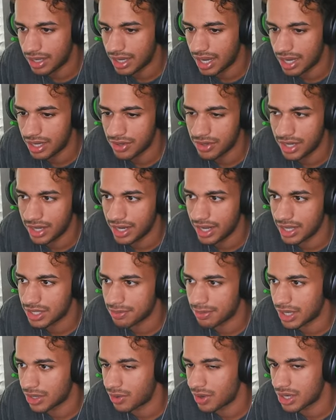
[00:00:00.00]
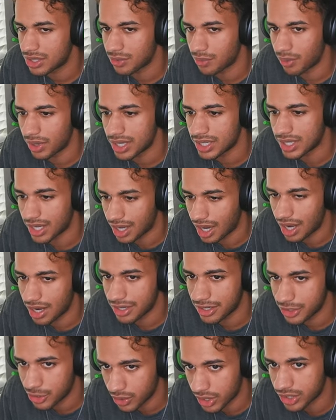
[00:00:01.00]
you didn't answer my question. What is the god
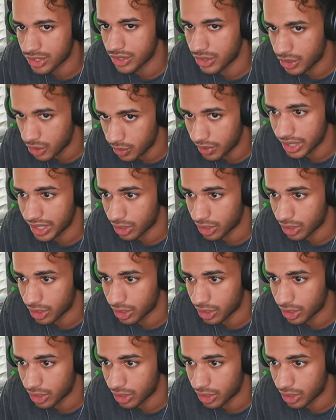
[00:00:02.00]
of destruction doing